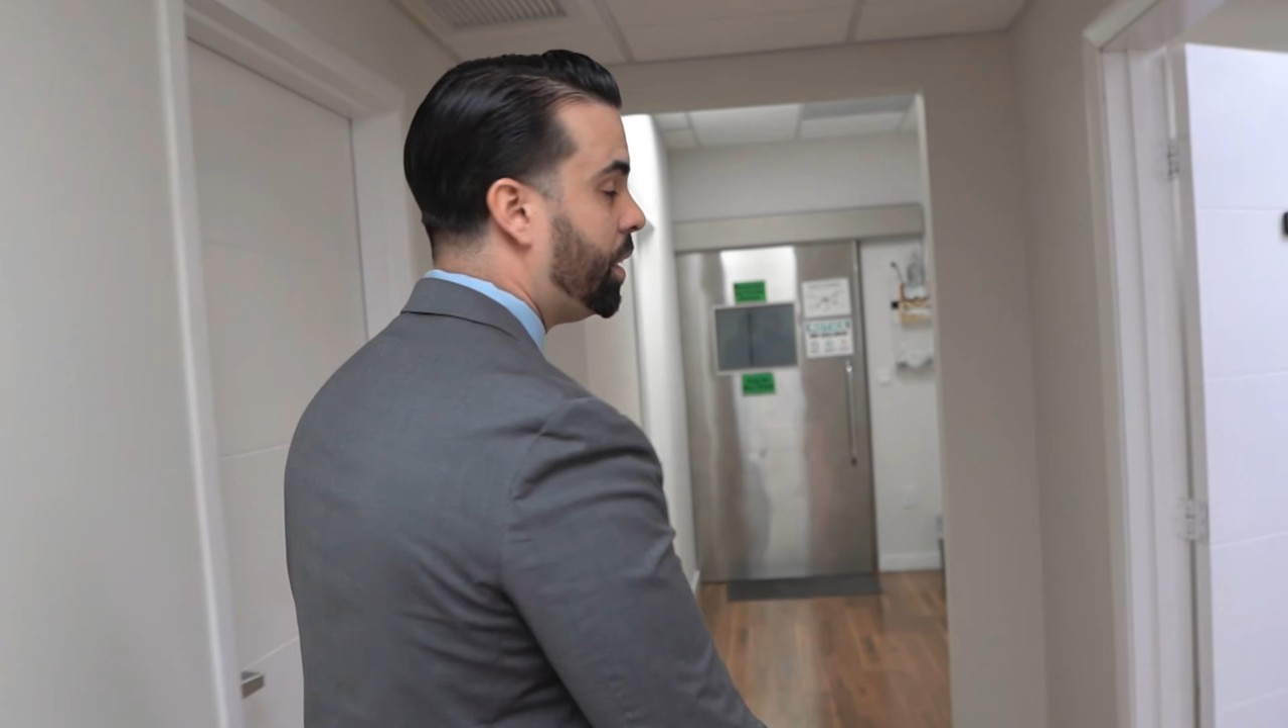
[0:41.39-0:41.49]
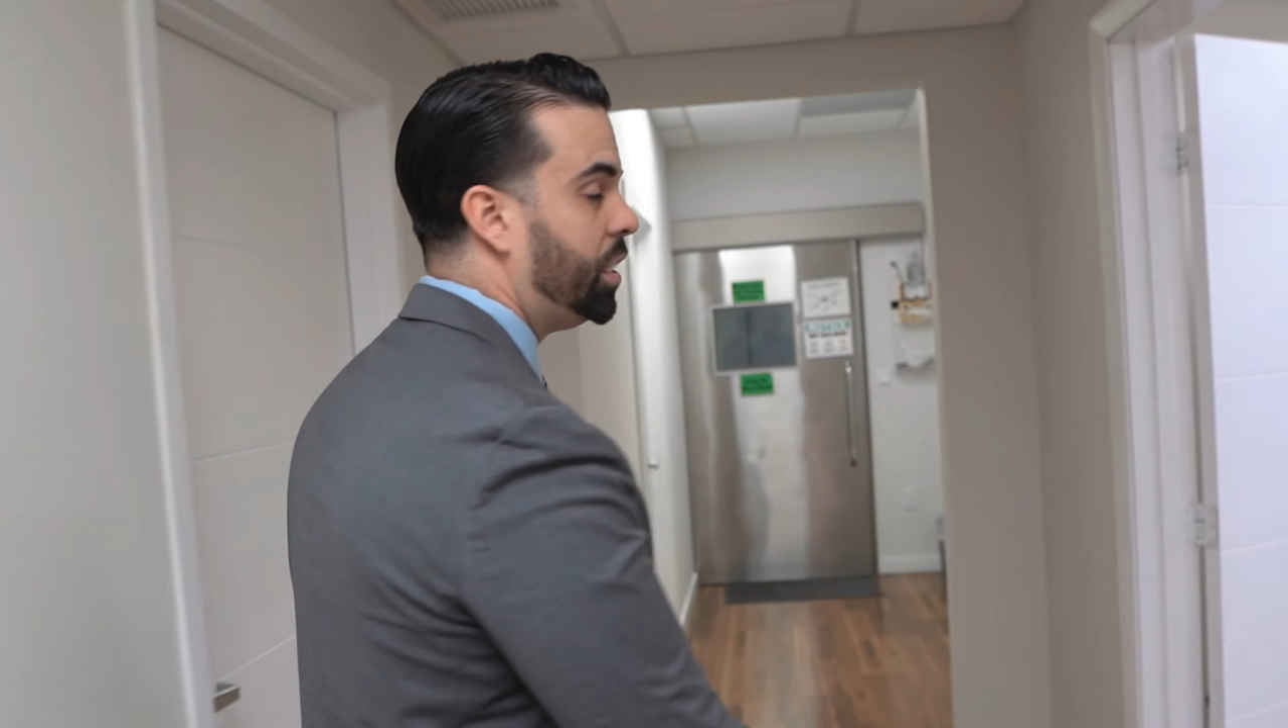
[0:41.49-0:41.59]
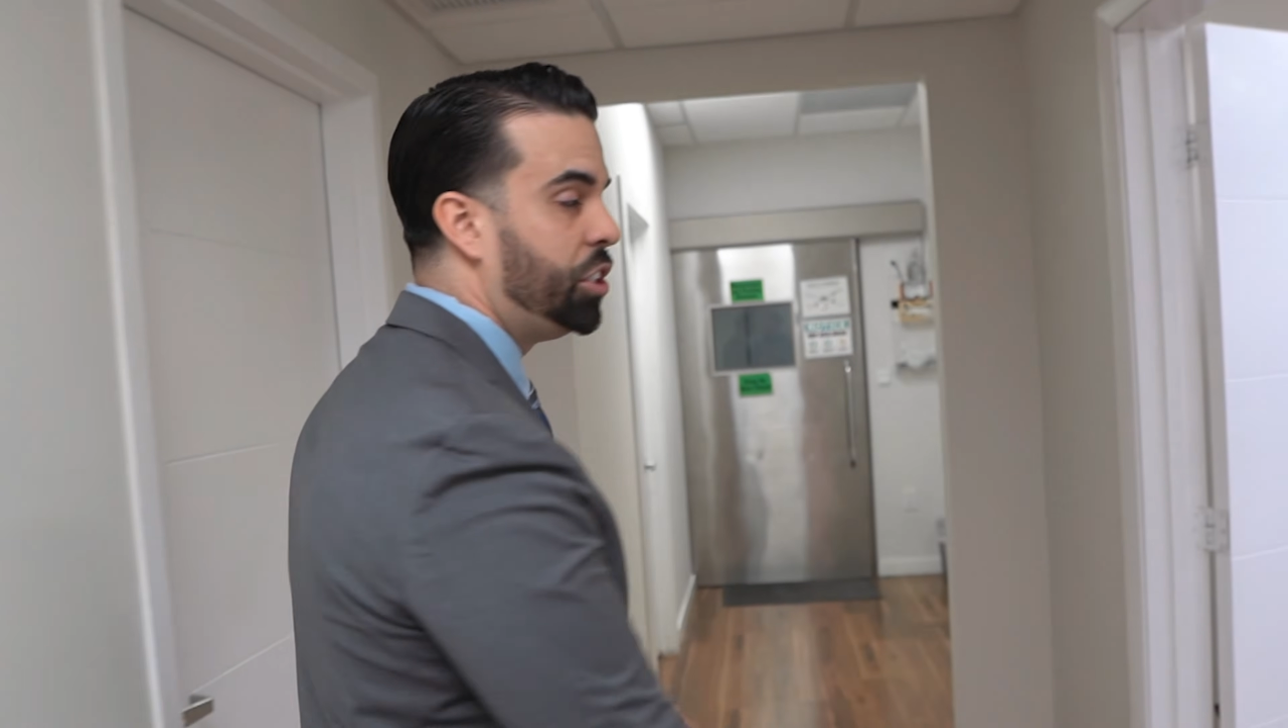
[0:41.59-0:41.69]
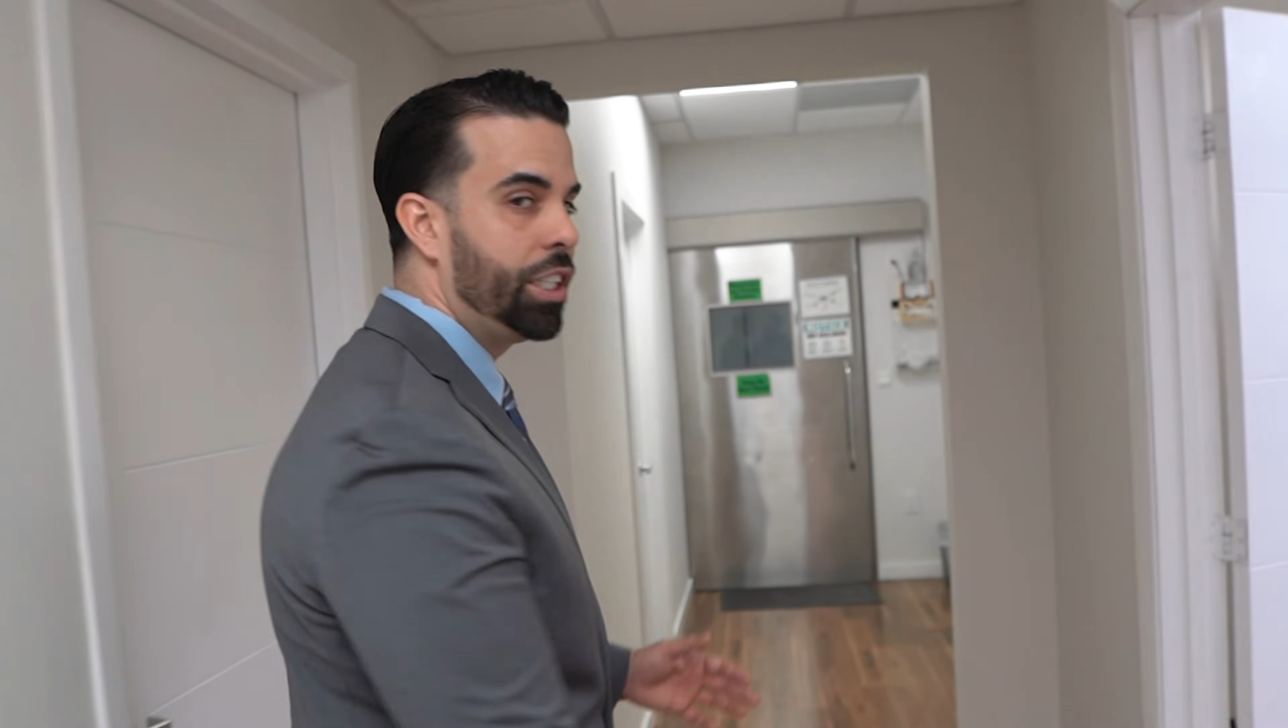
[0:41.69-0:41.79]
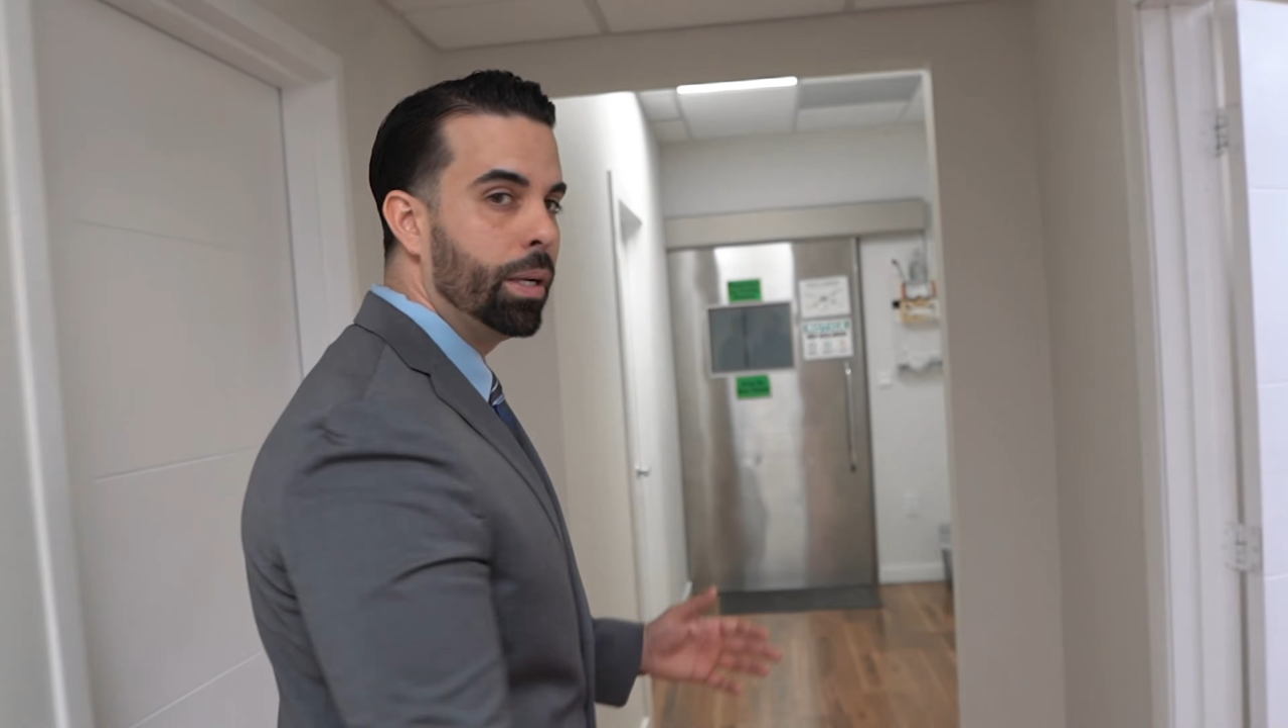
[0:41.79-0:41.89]

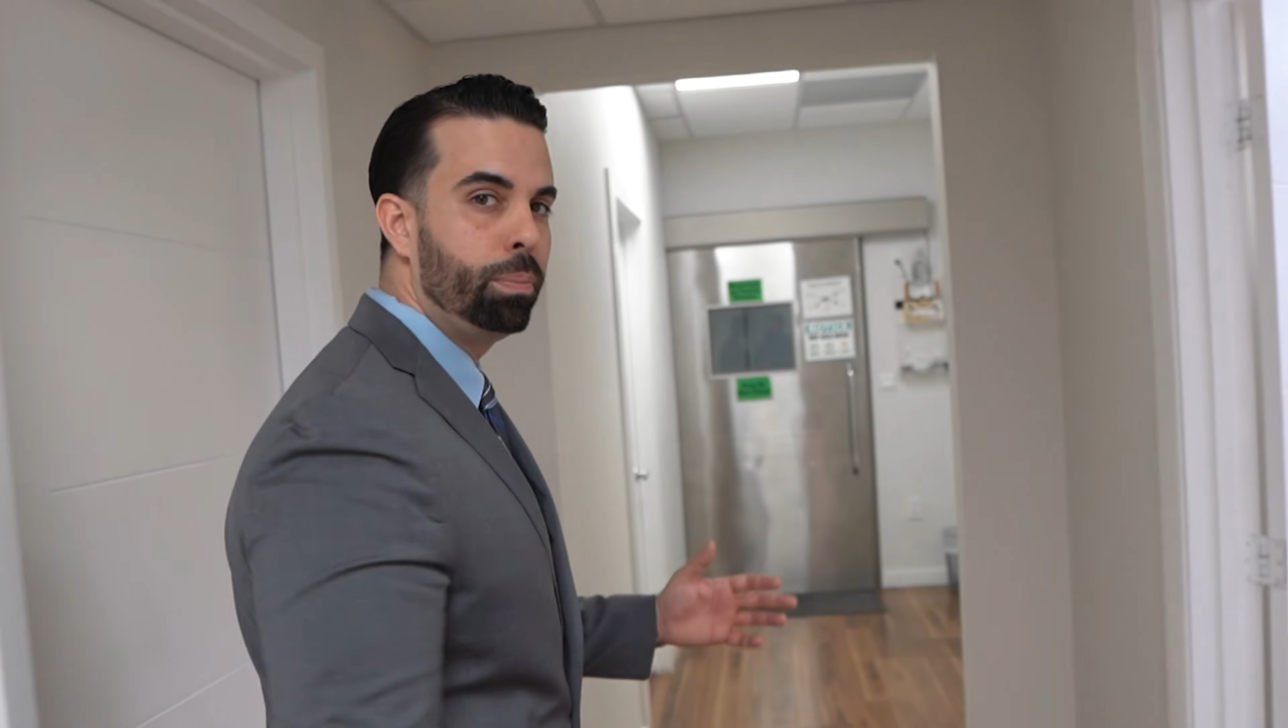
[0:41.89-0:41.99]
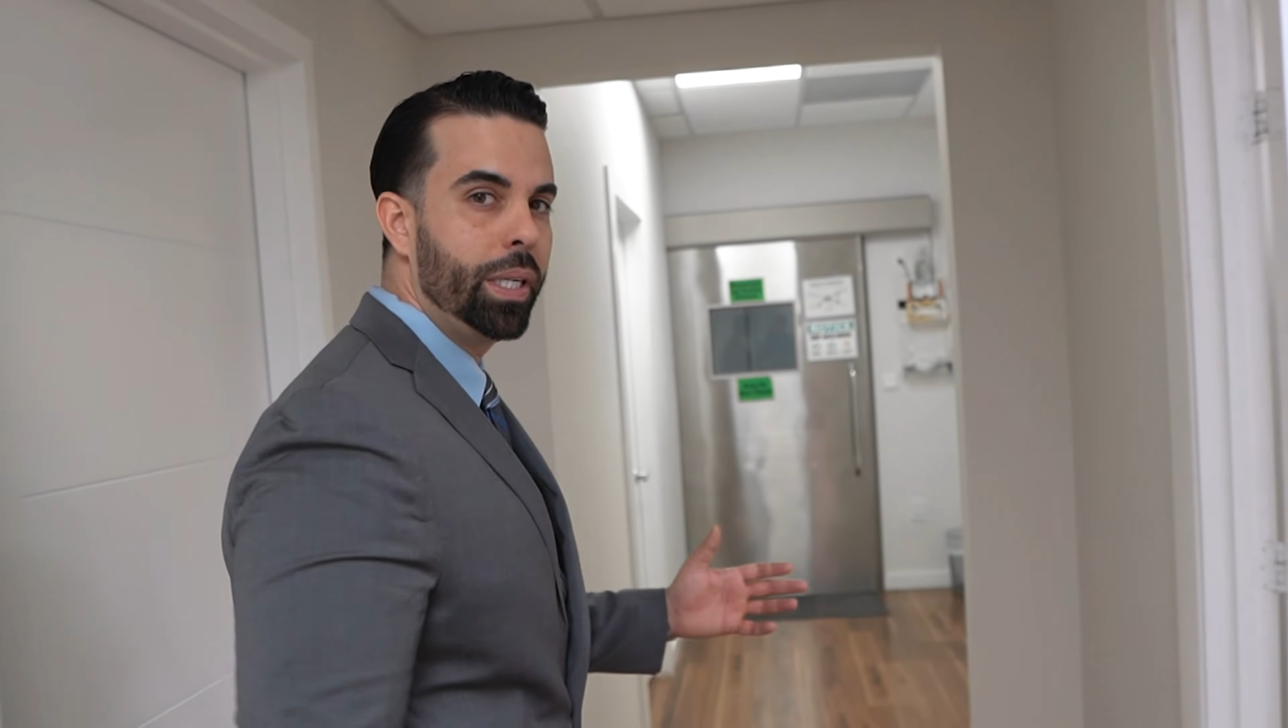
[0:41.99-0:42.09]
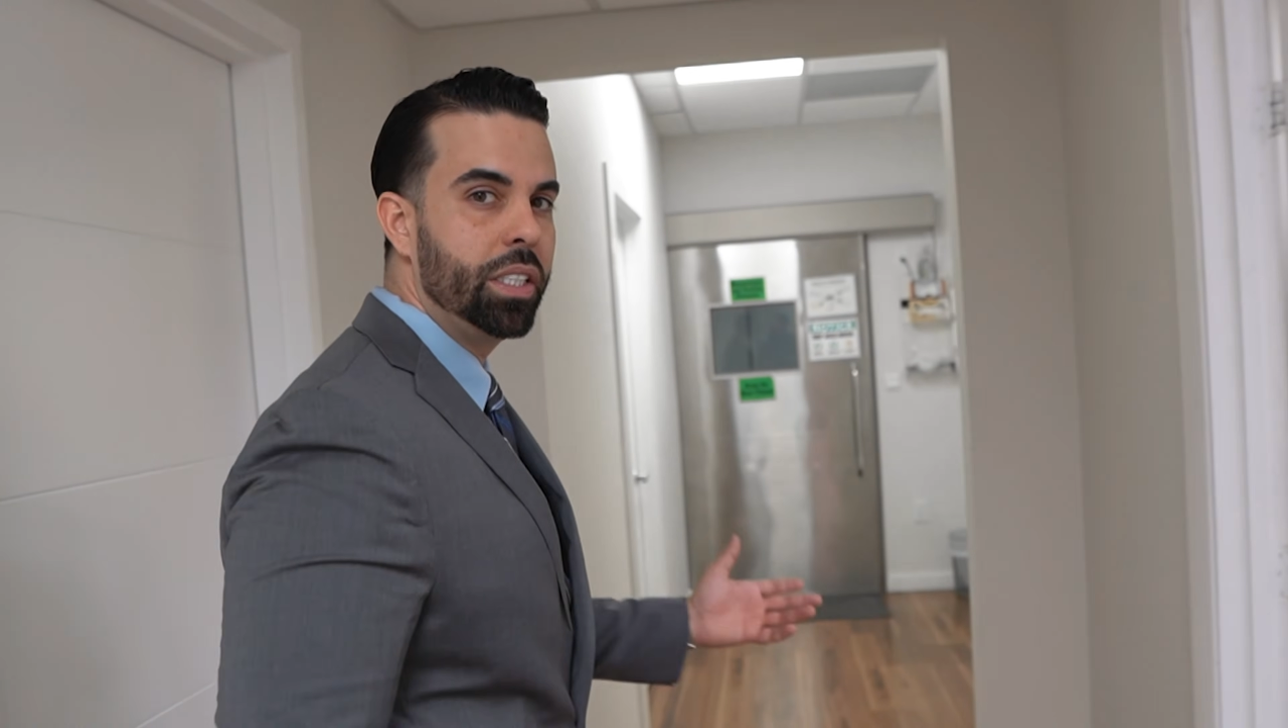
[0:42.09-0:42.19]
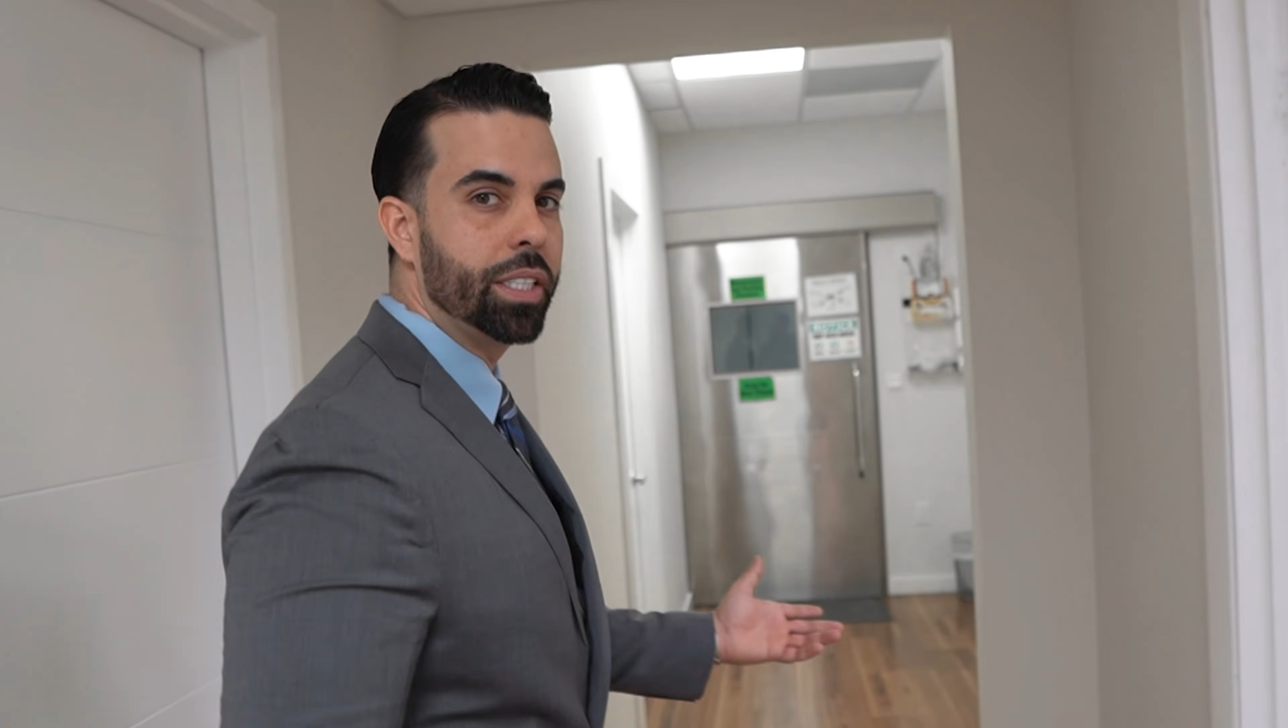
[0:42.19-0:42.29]
the GMP